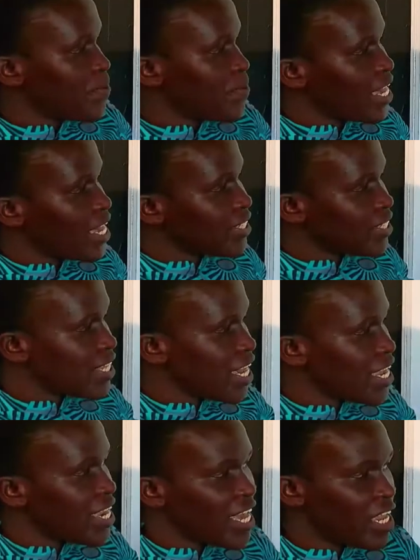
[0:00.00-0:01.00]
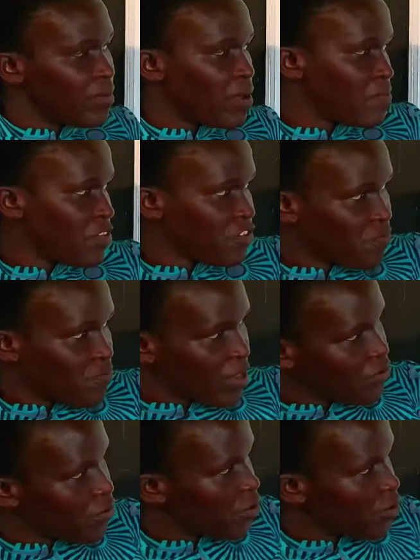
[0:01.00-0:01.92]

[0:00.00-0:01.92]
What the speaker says: daddy and mommy's bedroom is